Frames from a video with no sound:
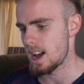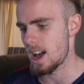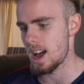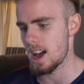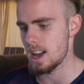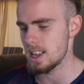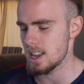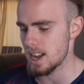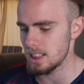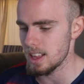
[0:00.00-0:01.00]

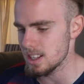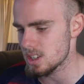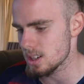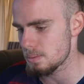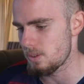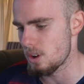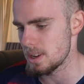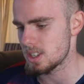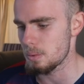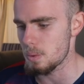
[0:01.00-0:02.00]
It lands just before
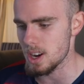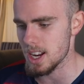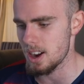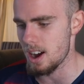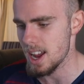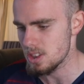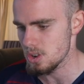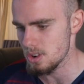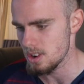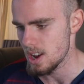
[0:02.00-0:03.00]
me, so what can I
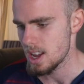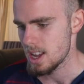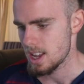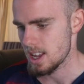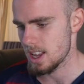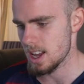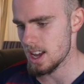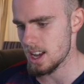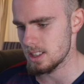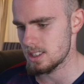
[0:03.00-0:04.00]
do
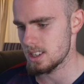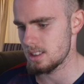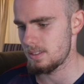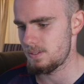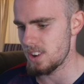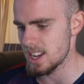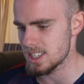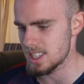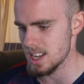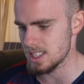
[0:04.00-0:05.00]
to
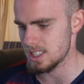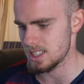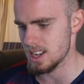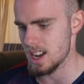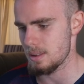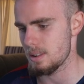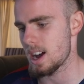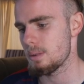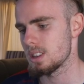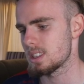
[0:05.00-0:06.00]
fix this?
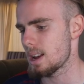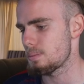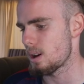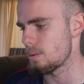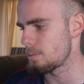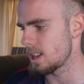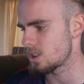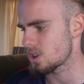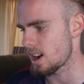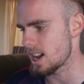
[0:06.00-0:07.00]
I would say probably
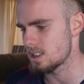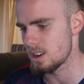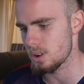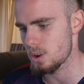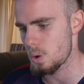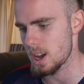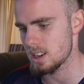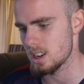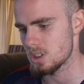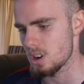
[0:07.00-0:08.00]
try to do a
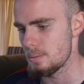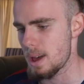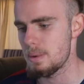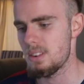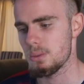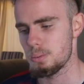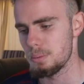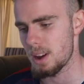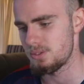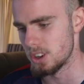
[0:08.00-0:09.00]
quick control, maybe even put
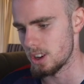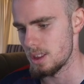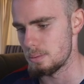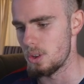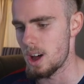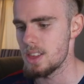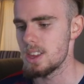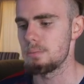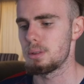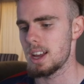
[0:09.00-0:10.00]
my foot on the ball and
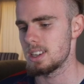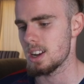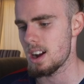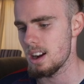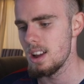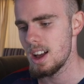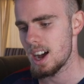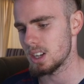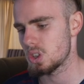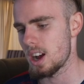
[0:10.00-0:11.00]
then play Zara.
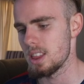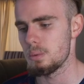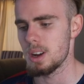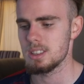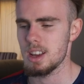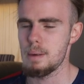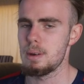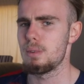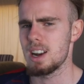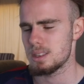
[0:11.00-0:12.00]
I tried it one time,
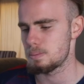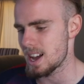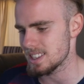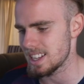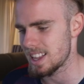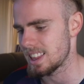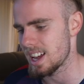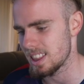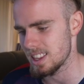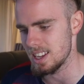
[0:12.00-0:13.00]
and when it's bouncing like
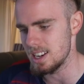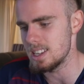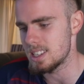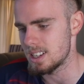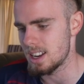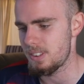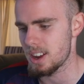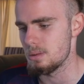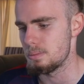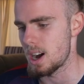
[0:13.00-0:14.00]
that, it is a
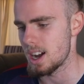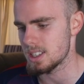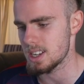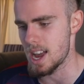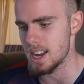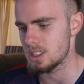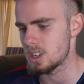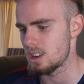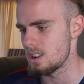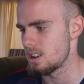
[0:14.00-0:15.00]
difficult pass to
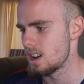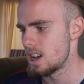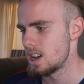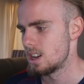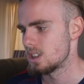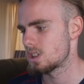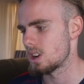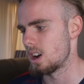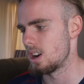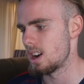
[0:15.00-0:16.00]
execute.
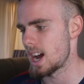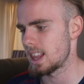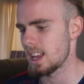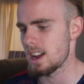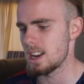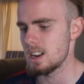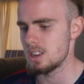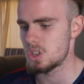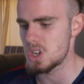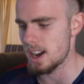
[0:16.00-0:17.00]
So I think I need
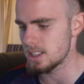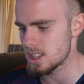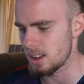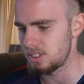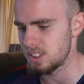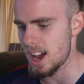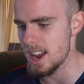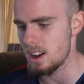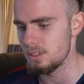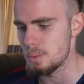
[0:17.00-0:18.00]
to judge the
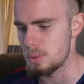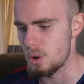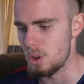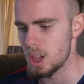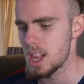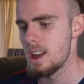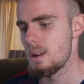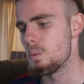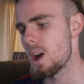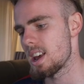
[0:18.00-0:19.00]
flight of the ball
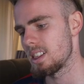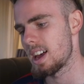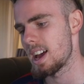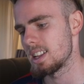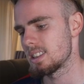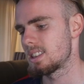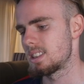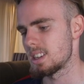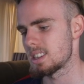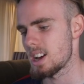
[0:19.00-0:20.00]
when it lands,
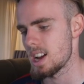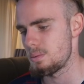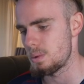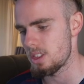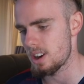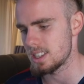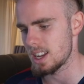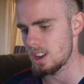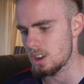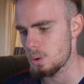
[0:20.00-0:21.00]
decide whether I
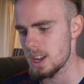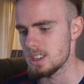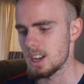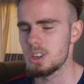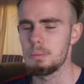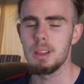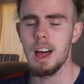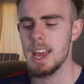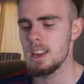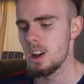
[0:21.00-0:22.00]
take a quick touch and
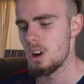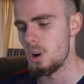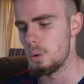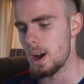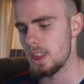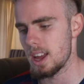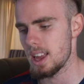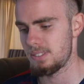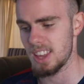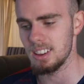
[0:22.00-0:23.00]
play, or whether,
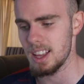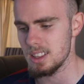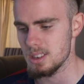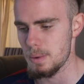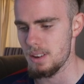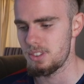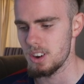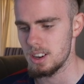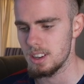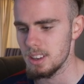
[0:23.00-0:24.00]
if that lands on my
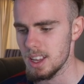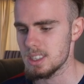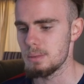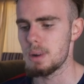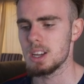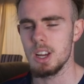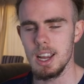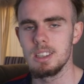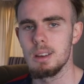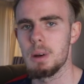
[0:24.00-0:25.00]
foot, that's a much
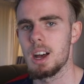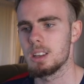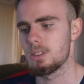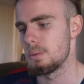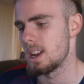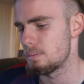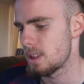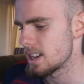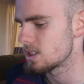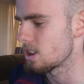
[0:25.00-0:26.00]
easier pass for me to
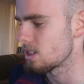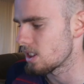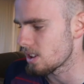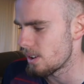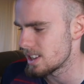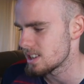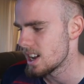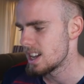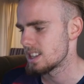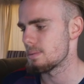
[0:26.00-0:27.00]
play. So the throw-ins,
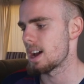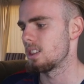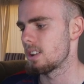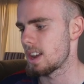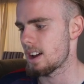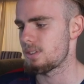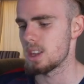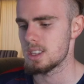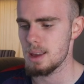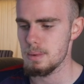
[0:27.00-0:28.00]
it's about looking out for
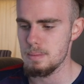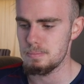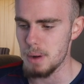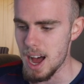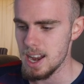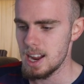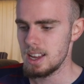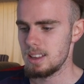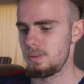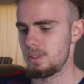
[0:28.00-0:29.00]
your teammate, but
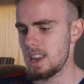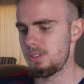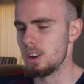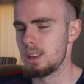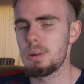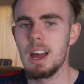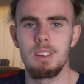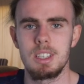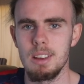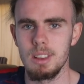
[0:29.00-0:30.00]
if you're the player
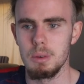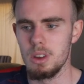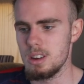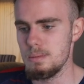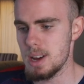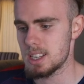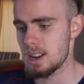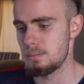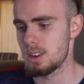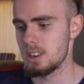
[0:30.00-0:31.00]
receiving the ball and you mess
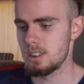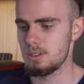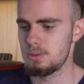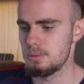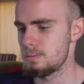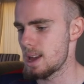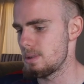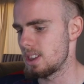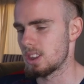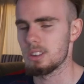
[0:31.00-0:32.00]
up because of
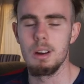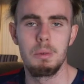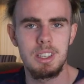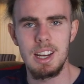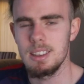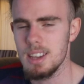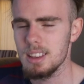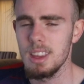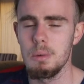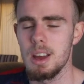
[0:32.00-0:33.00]
maybe the throw wasn't
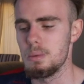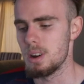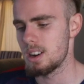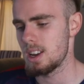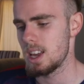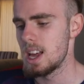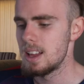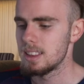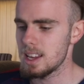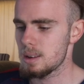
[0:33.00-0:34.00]
exactly where you wanted it,
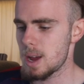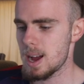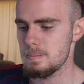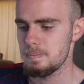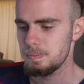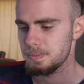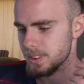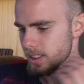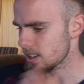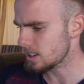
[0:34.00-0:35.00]
think about
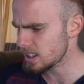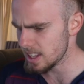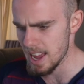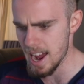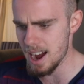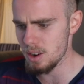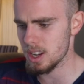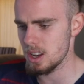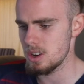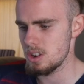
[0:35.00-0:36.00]
how
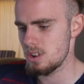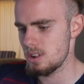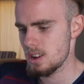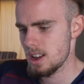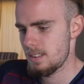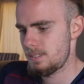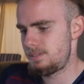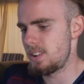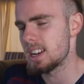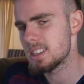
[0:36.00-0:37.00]
can you
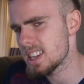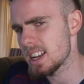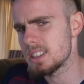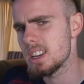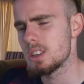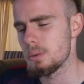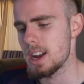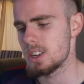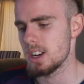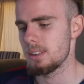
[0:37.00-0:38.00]
fix that
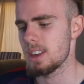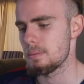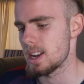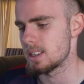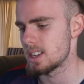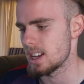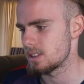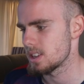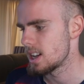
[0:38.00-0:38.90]
situation, if that makes sense.